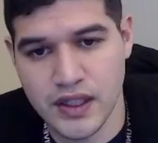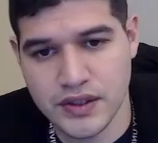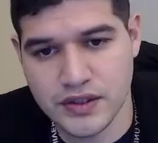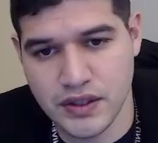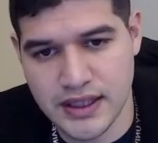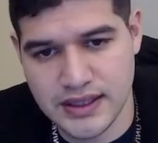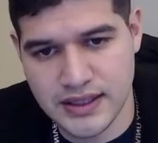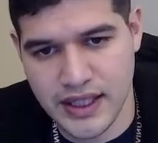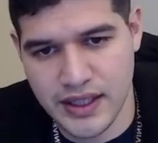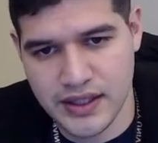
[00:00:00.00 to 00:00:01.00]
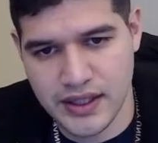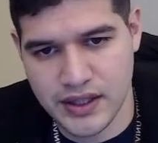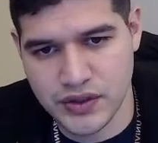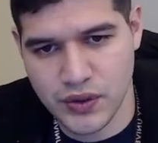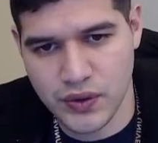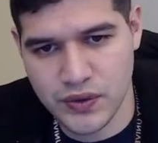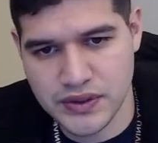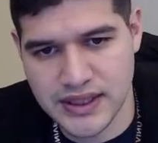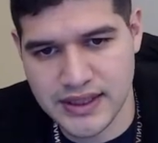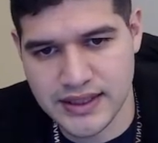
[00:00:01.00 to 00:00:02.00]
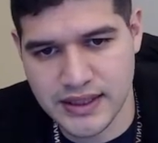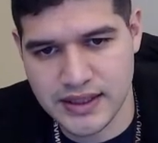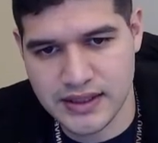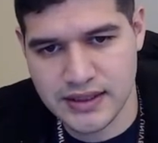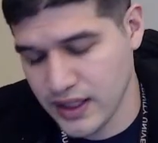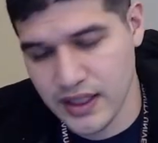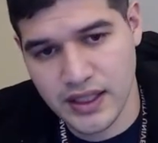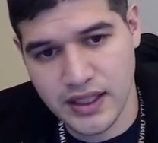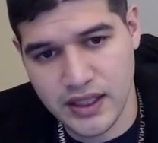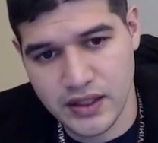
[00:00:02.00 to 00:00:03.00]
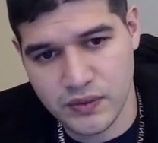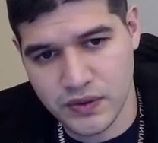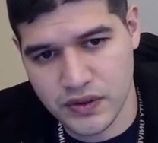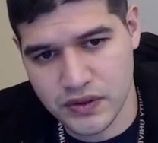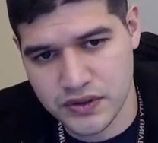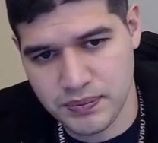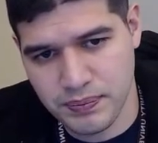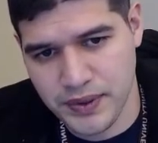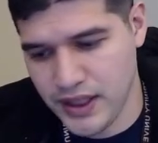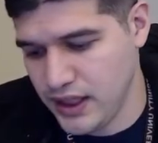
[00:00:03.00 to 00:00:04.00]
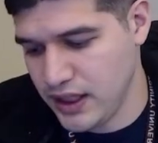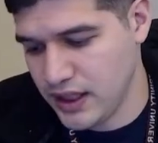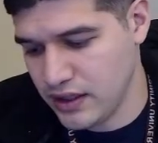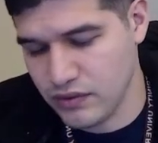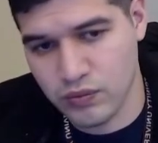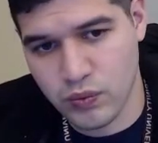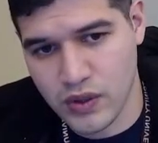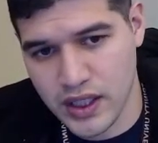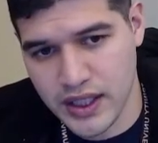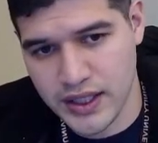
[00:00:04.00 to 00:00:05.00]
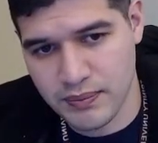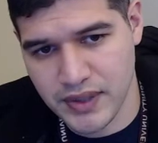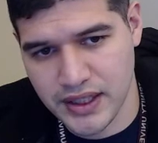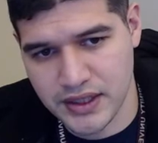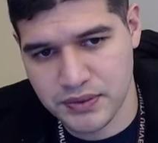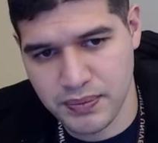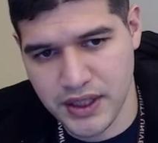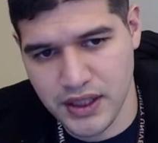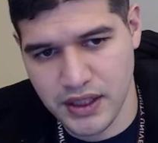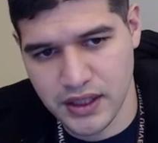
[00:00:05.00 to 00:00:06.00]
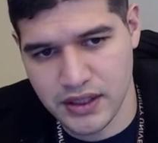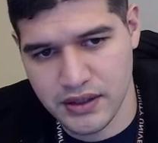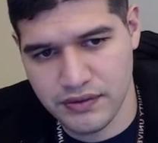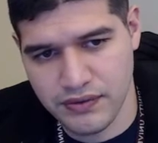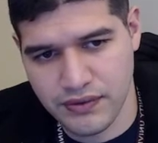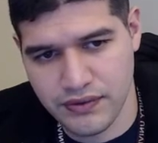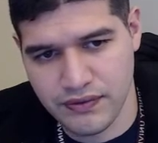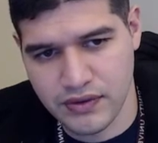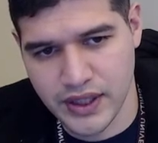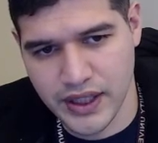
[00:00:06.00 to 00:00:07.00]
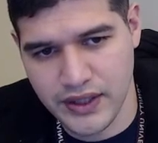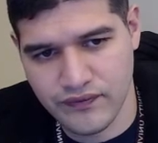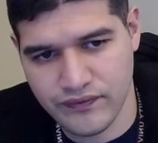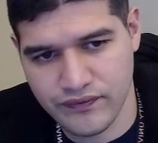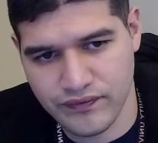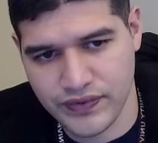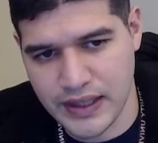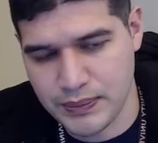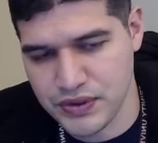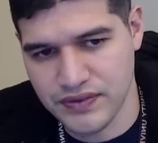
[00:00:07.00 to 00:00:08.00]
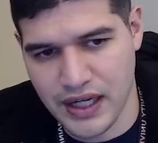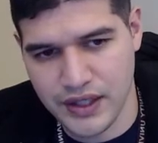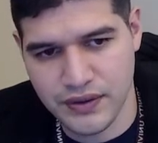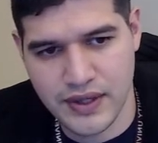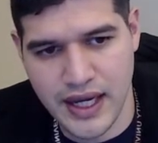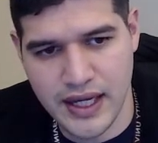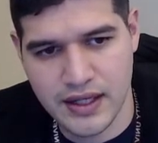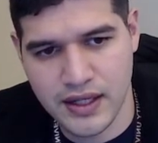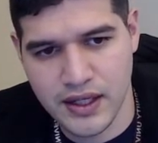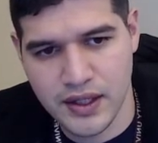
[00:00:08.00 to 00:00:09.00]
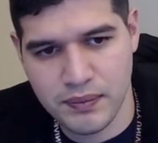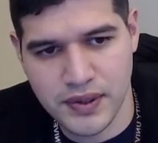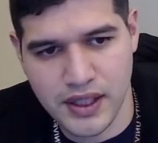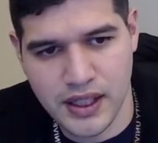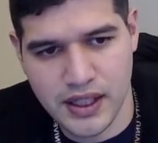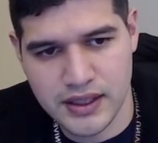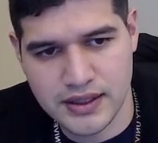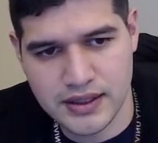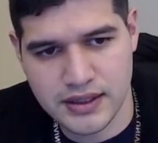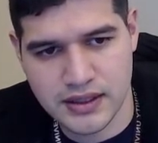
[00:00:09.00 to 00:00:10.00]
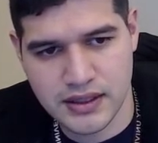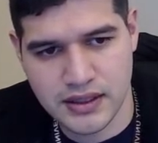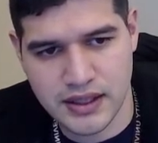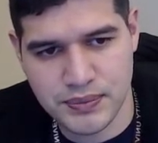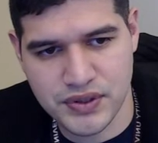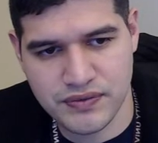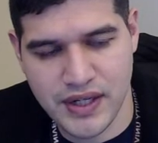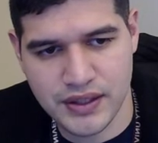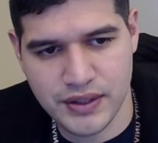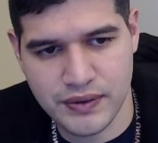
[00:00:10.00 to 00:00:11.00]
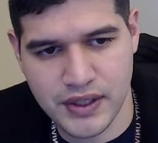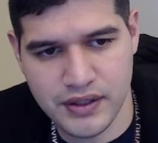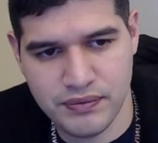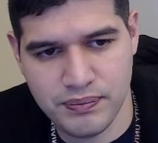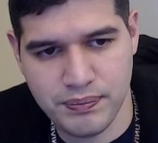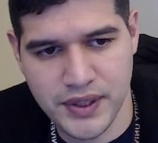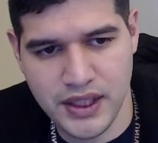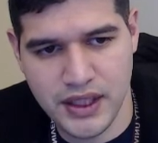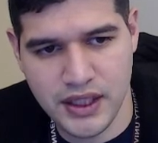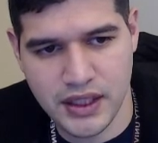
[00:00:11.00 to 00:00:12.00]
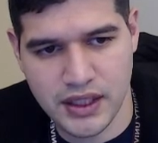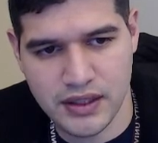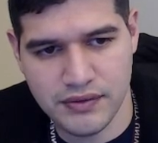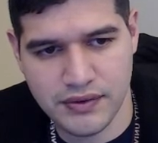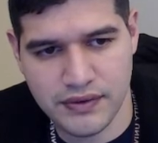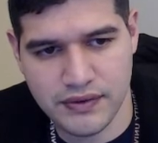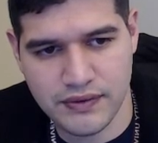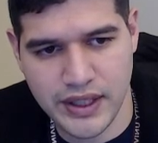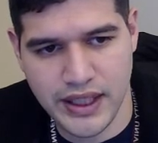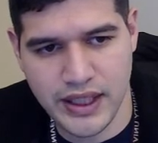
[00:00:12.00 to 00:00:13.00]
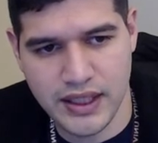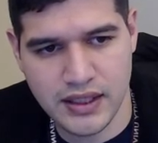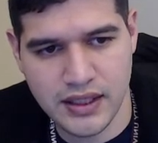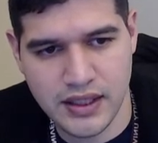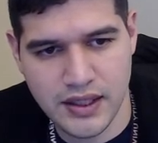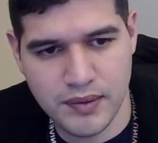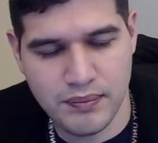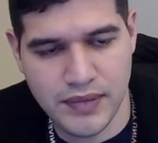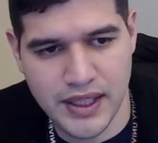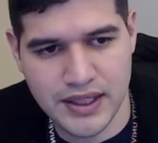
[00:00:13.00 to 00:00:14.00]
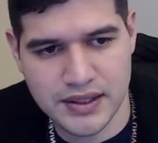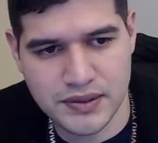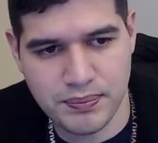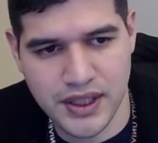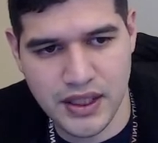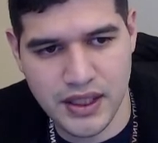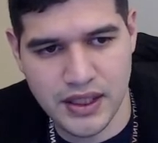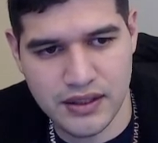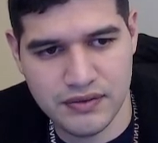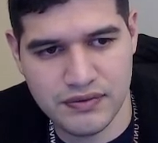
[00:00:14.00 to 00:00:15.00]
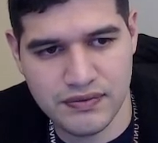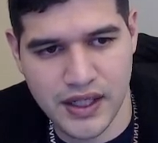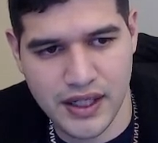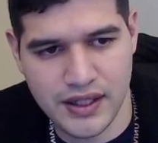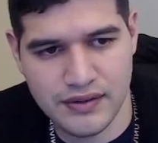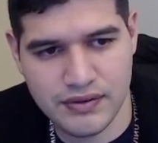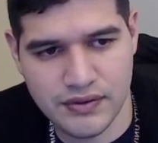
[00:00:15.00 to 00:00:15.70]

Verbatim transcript: So let's say that the total distance equals p of 1 minus p of 3, absolute value of that, plus absolute value of p of 3 minus p of 5,